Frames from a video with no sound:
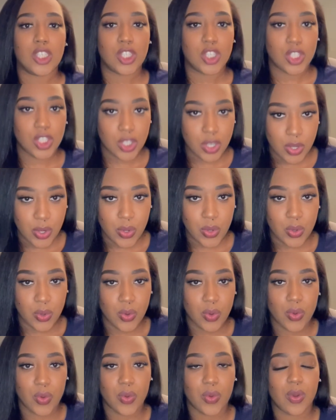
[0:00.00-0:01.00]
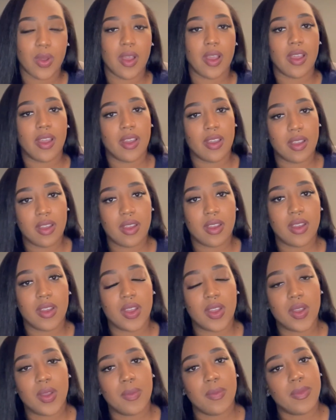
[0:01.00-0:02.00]
So,
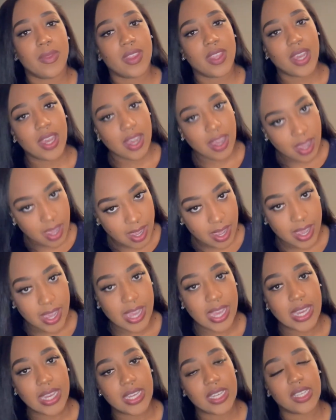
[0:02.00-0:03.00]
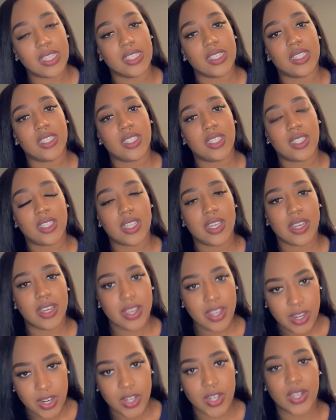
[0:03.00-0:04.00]
the eyes, the
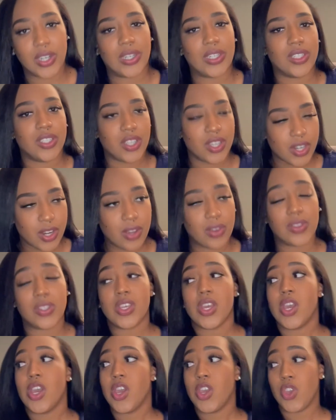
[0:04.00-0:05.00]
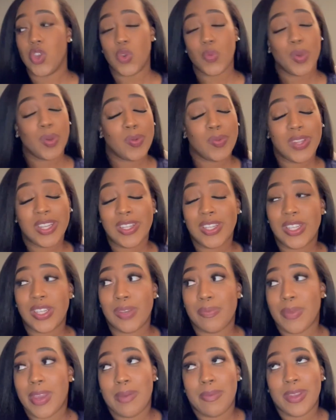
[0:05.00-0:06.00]
ears, the nose. You
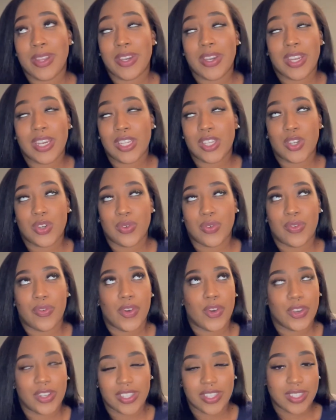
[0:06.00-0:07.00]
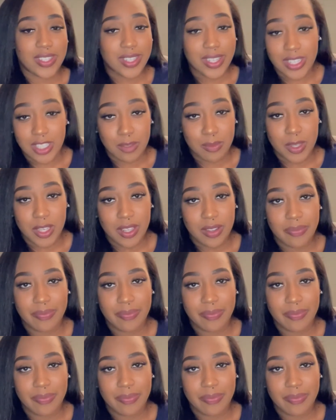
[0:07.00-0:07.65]
maybe need to do a focus assessment.